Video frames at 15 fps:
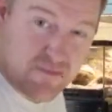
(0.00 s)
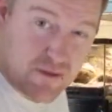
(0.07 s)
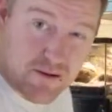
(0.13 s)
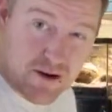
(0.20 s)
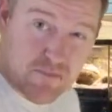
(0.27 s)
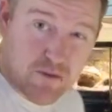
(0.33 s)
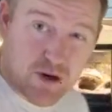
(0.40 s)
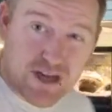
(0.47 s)
it. I'm
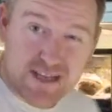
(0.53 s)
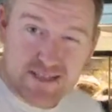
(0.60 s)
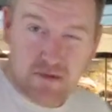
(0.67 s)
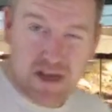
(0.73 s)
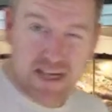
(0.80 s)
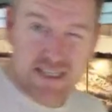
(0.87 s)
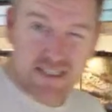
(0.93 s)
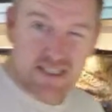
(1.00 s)
going to put it into
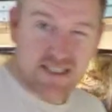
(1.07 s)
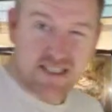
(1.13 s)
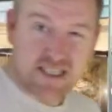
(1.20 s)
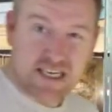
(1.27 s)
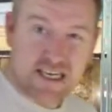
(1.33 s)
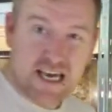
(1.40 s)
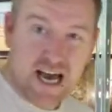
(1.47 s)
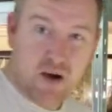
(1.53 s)
place and
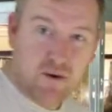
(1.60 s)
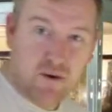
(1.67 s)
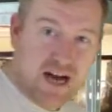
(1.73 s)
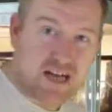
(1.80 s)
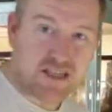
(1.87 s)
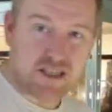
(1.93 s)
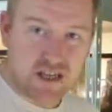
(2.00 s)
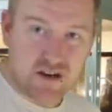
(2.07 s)
see how it
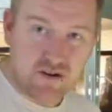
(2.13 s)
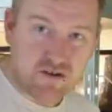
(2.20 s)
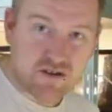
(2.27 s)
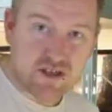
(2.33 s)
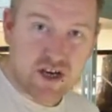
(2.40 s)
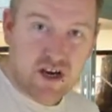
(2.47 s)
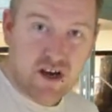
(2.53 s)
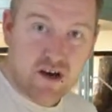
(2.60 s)
actually looks.
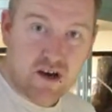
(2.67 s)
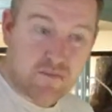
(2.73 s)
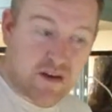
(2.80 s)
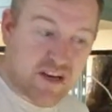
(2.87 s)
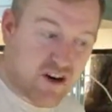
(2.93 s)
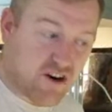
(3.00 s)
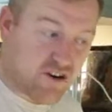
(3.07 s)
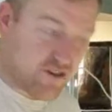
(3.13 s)

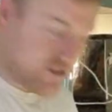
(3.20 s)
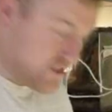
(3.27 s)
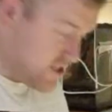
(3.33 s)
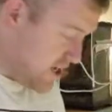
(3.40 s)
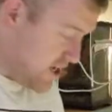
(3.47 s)
Because